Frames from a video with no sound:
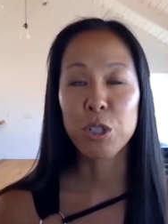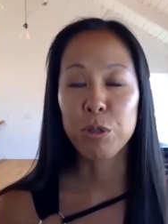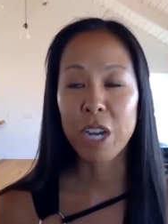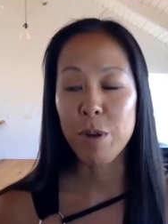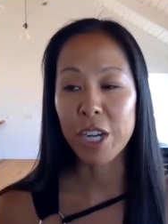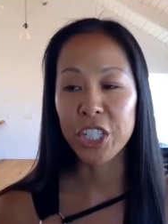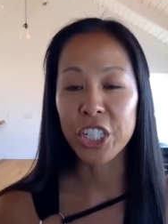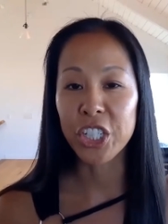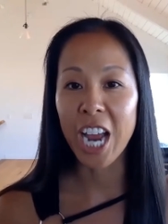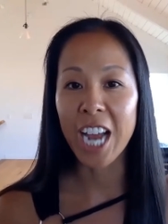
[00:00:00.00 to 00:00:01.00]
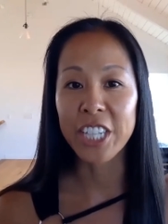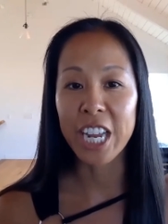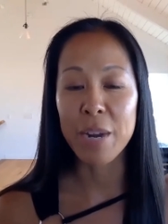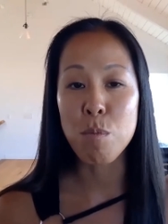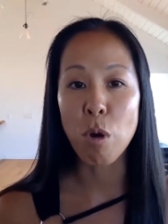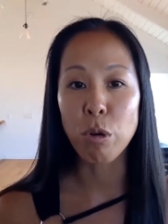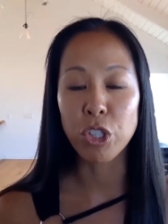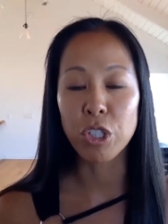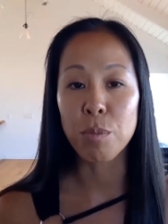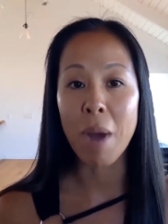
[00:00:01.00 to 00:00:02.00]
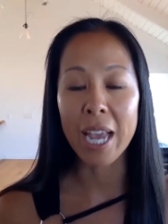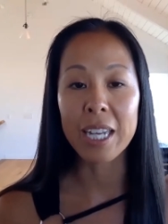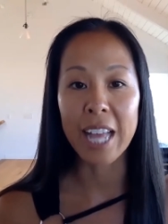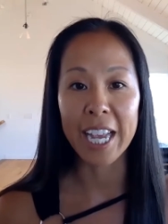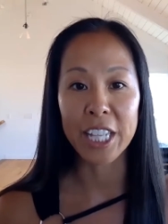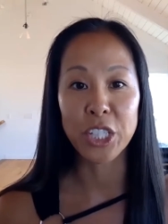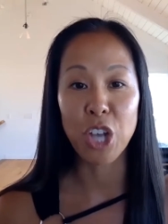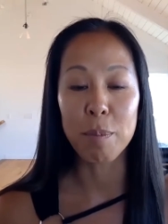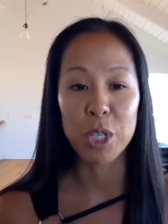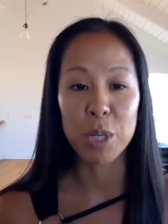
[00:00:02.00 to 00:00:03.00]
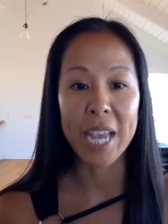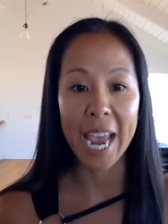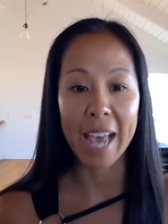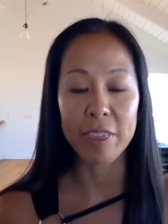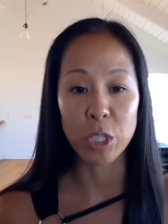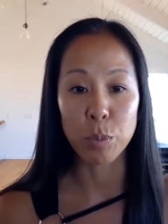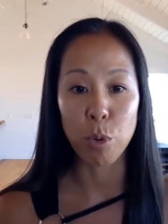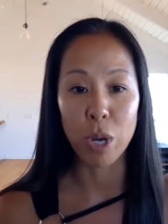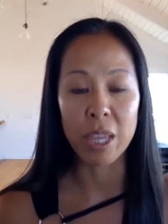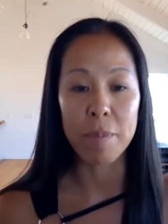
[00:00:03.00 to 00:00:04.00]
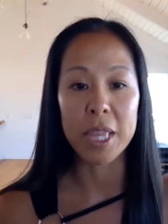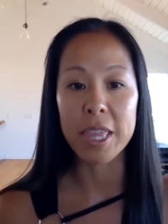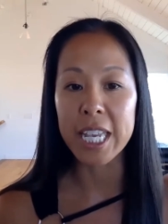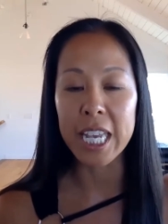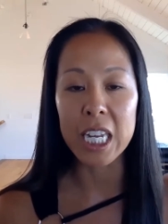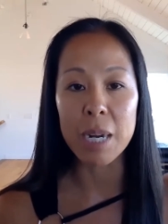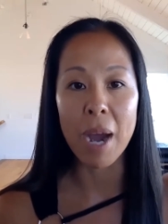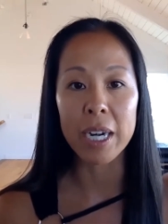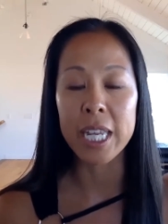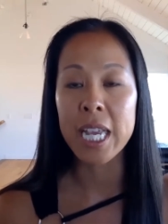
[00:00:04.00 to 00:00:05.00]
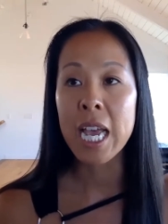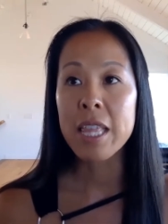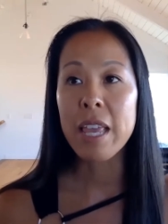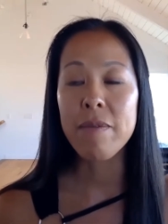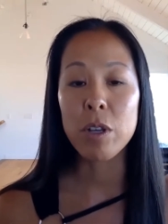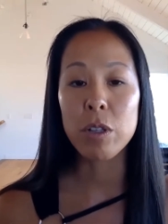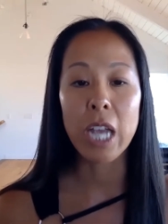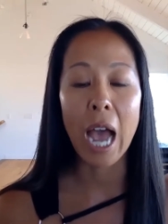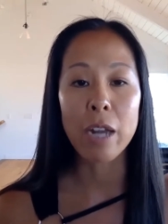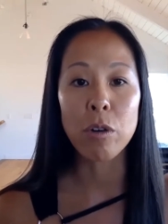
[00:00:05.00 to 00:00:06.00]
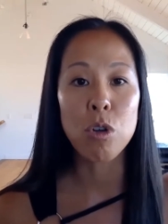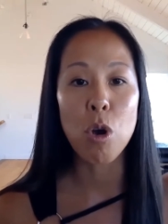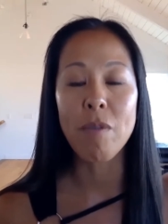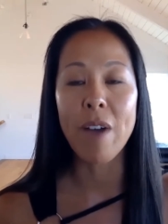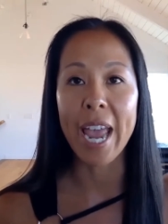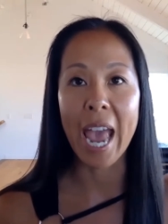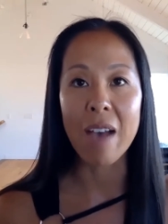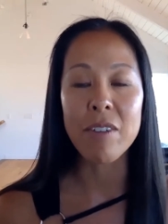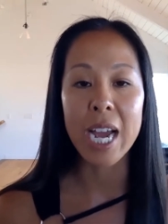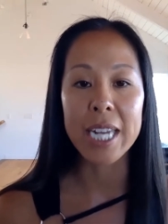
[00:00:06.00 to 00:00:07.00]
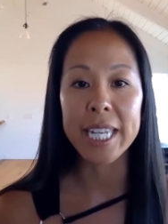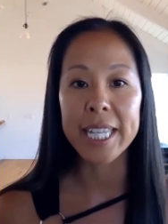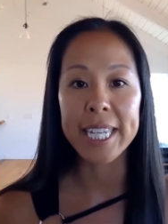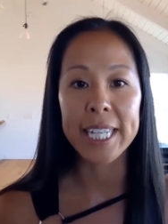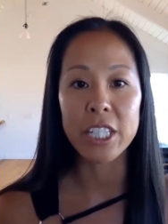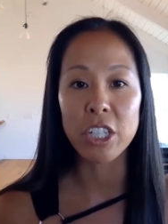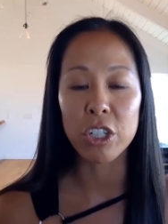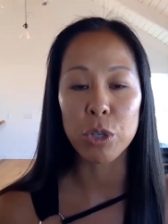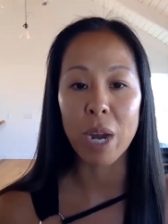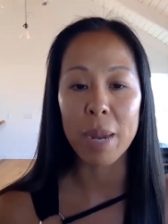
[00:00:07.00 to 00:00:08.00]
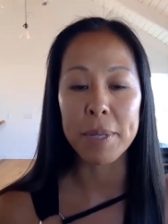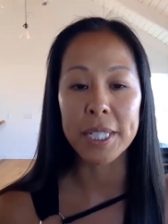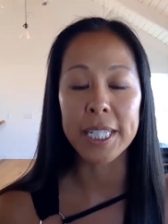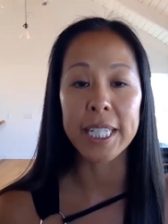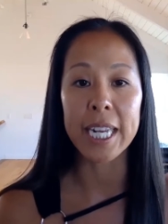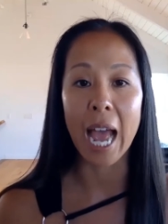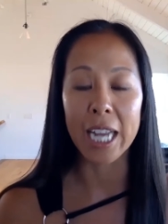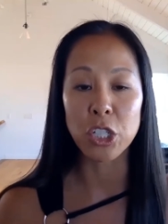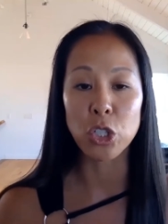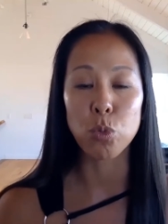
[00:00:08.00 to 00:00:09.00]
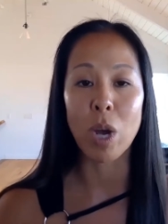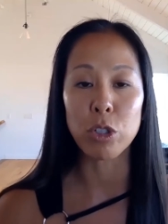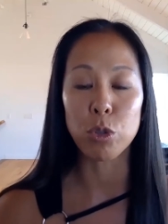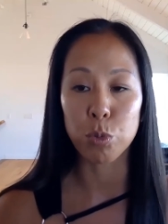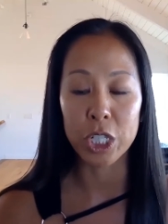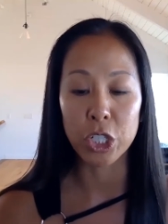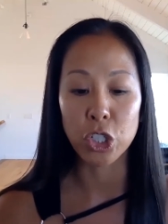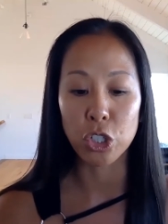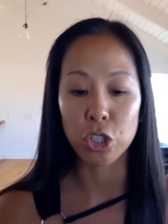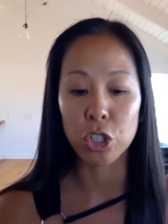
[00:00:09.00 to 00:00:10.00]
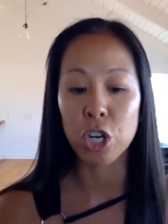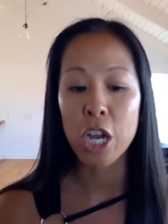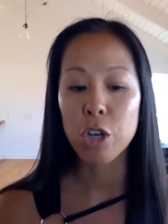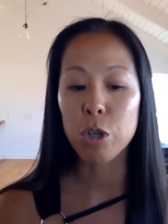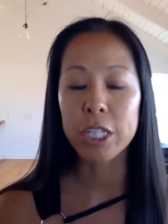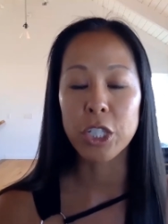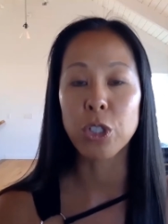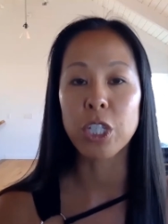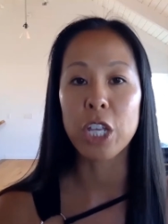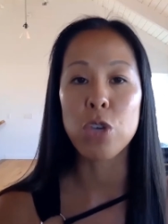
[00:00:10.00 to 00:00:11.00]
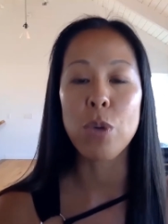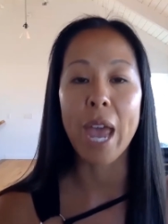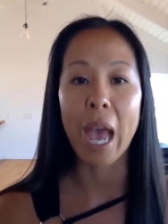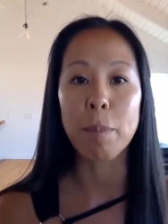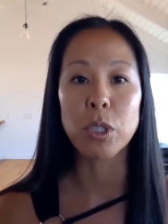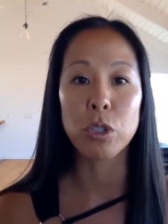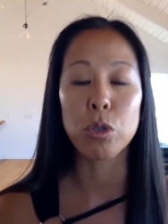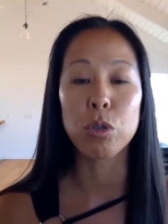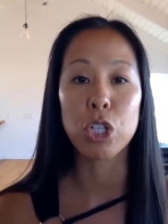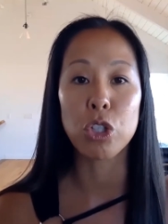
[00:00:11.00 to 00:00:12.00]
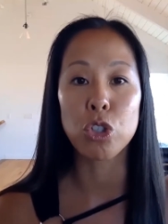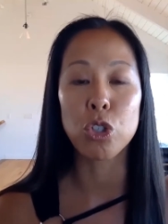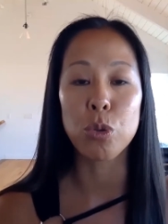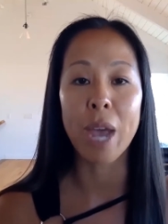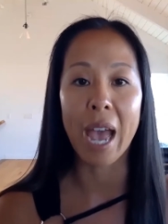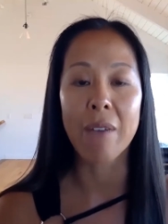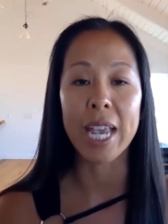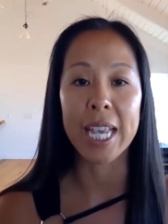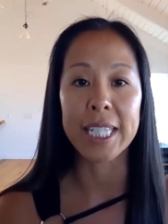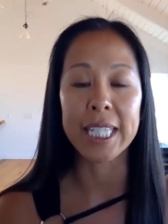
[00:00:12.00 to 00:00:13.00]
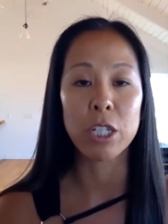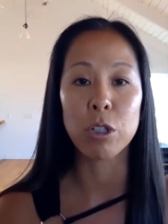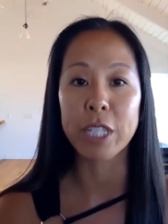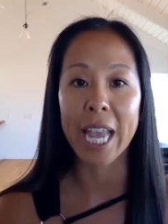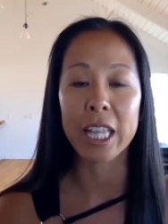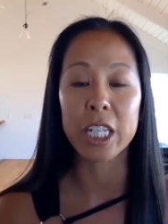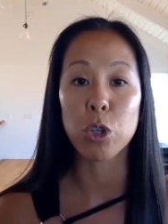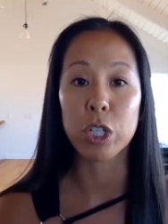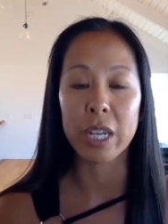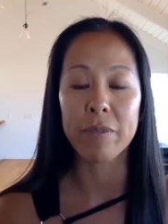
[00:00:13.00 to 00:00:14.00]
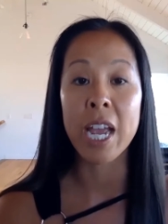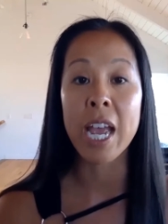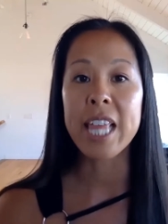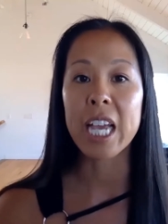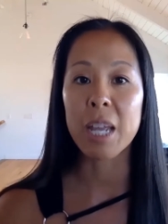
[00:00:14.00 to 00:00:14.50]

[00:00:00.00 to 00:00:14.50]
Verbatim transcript: a great question, Josh. And most of my clients come to me at this point. They've been thinking about it. They feel like, I don't know if I have an idea that can start a right business. And I just want to reassure your listeners that you absolutely do have a skill, talent, or gift that